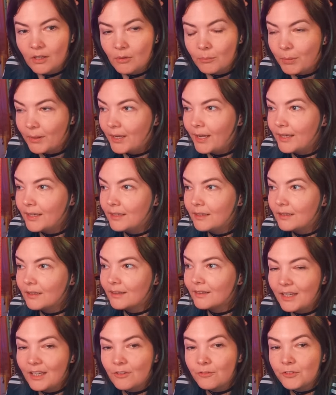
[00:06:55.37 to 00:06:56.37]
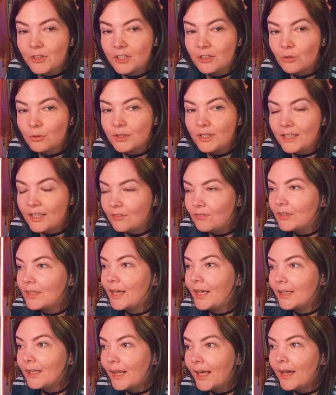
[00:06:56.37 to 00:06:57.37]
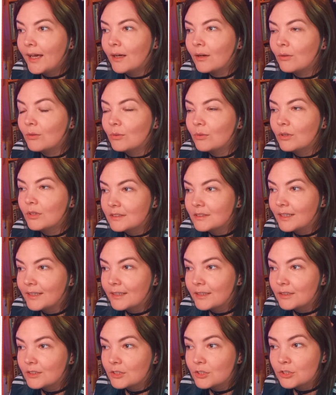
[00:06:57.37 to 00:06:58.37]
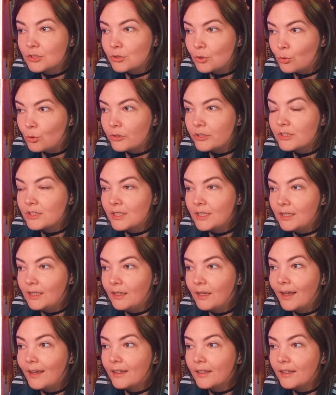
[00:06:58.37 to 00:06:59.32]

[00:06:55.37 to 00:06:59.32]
But like, if they don't even allow like saucy